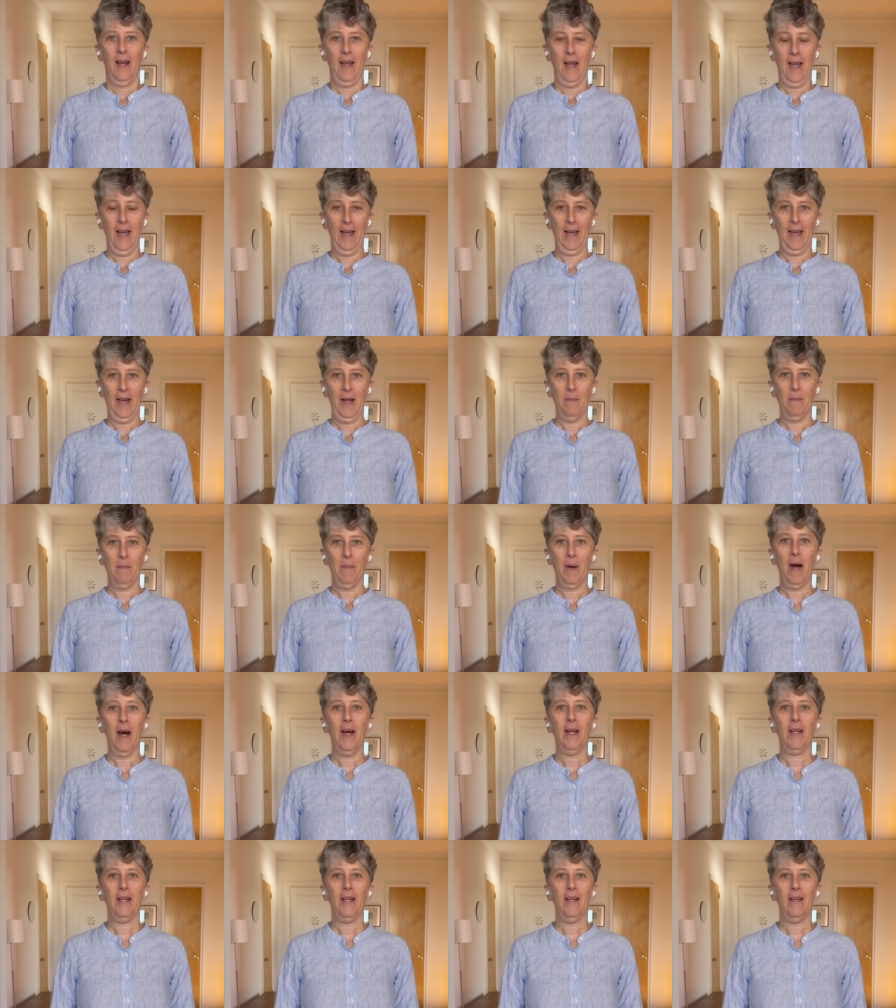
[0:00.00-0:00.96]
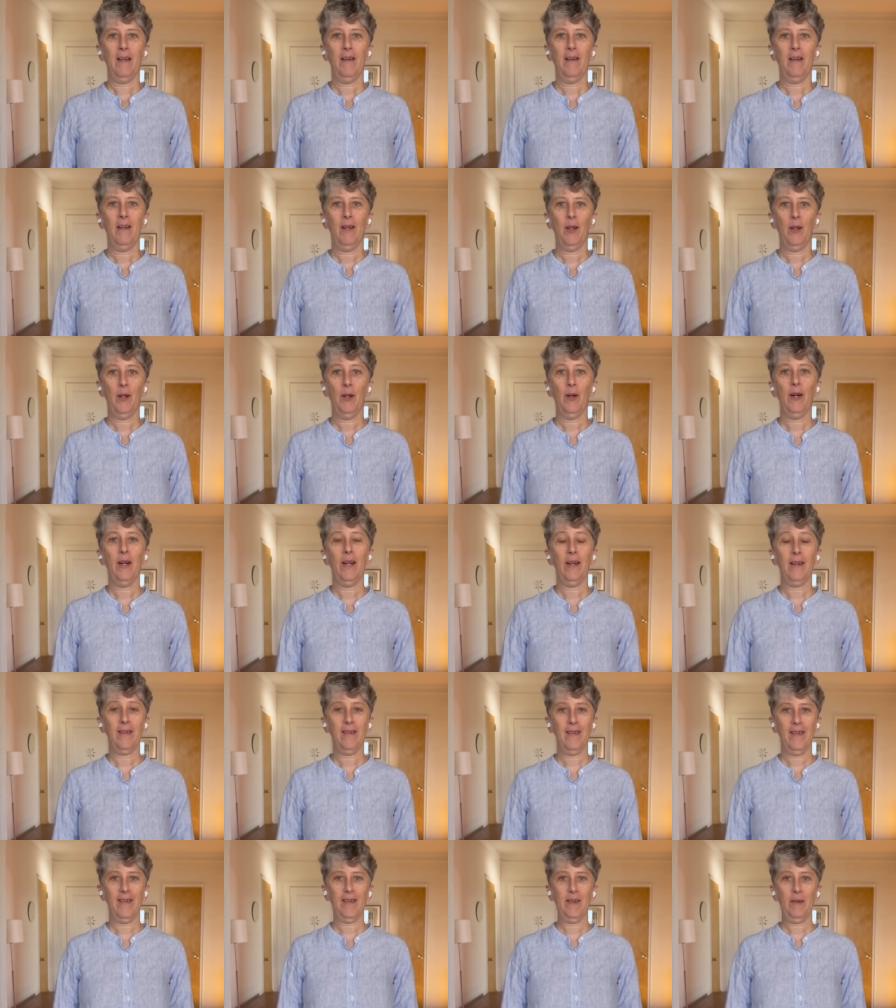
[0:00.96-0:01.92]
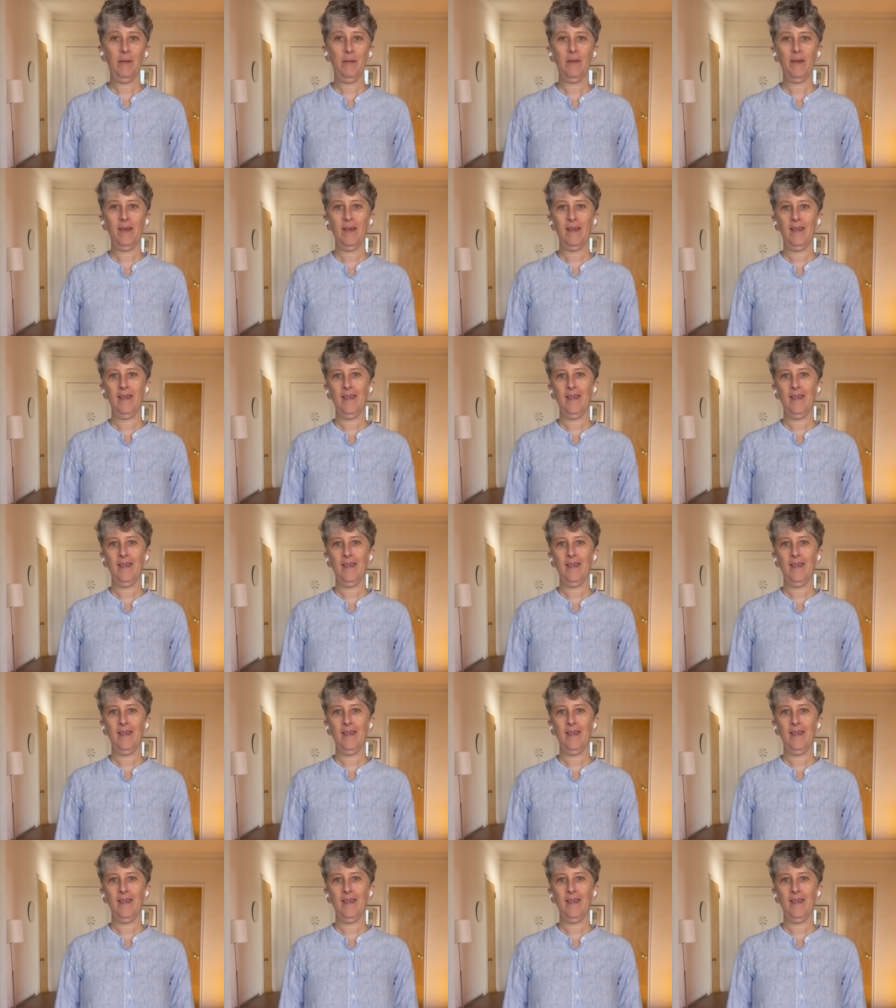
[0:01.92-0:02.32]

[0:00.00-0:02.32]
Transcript: at Embodied Learning Systems,